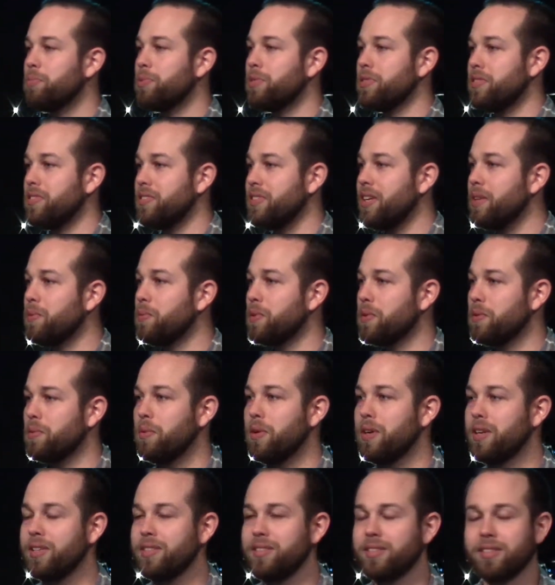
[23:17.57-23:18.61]
to proceed with
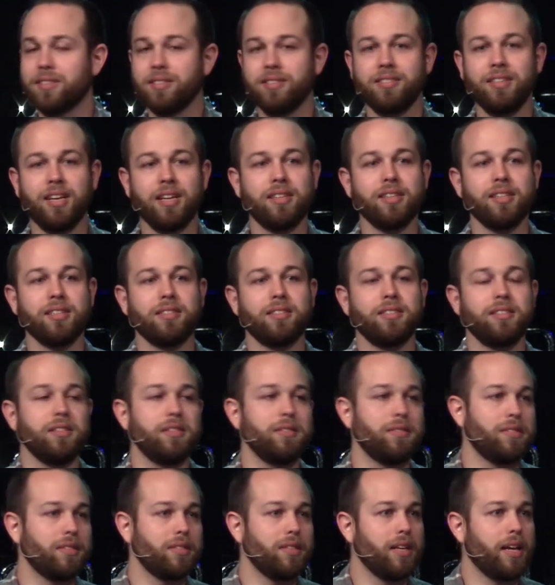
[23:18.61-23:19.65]
what he's extending
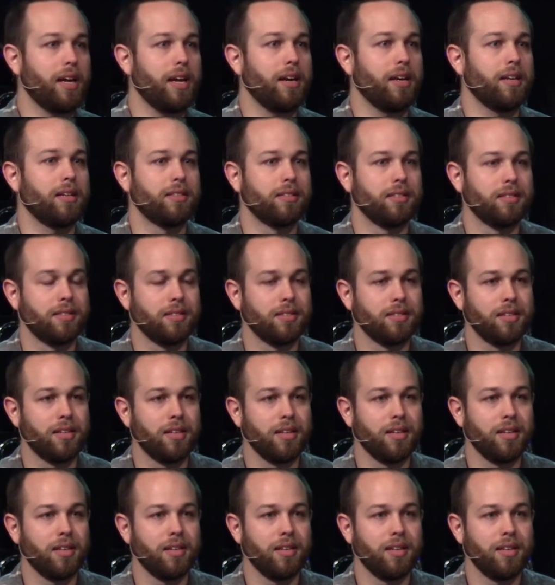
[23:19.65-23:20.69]
to you today
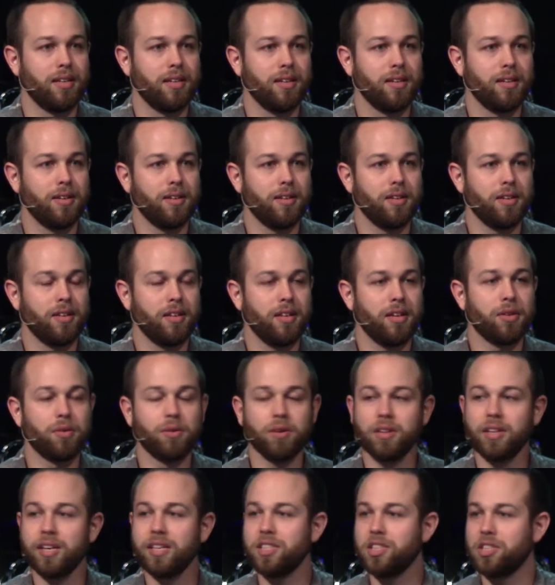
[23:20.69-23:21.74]
in a
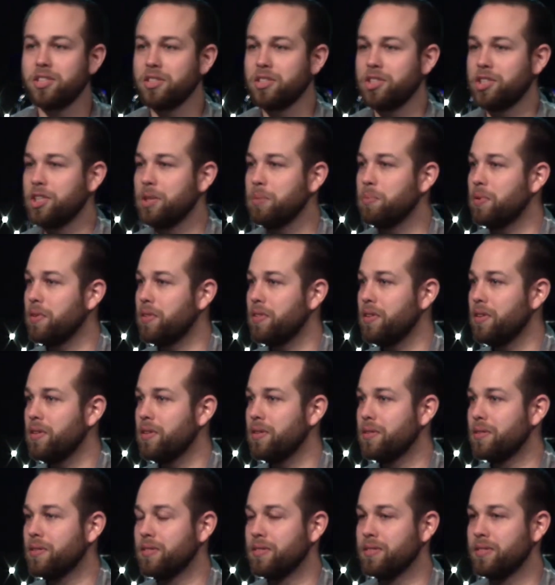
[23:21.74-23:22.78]
relationship with
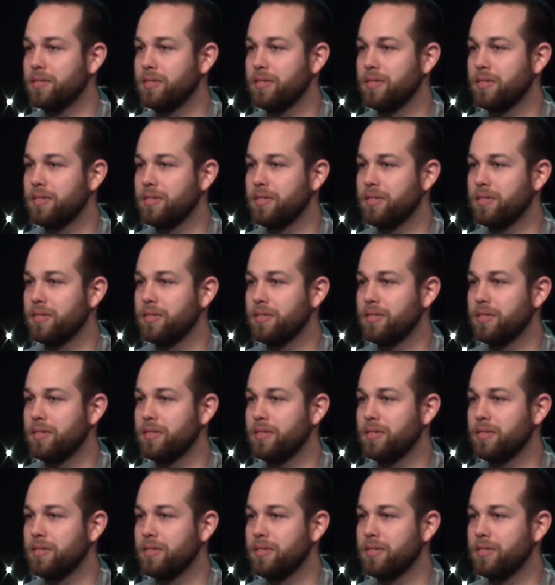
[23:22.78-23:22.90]
you?